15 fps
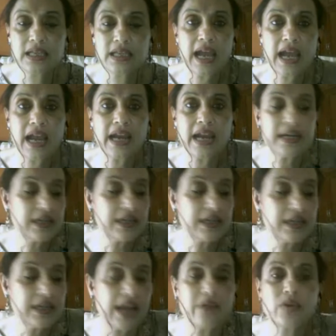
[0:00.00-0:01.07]
And
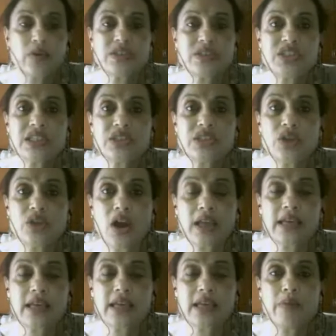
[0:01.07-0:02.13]
I was just
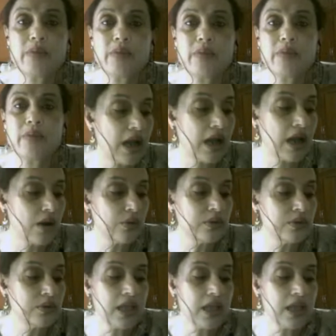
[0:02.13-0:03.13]
talking about how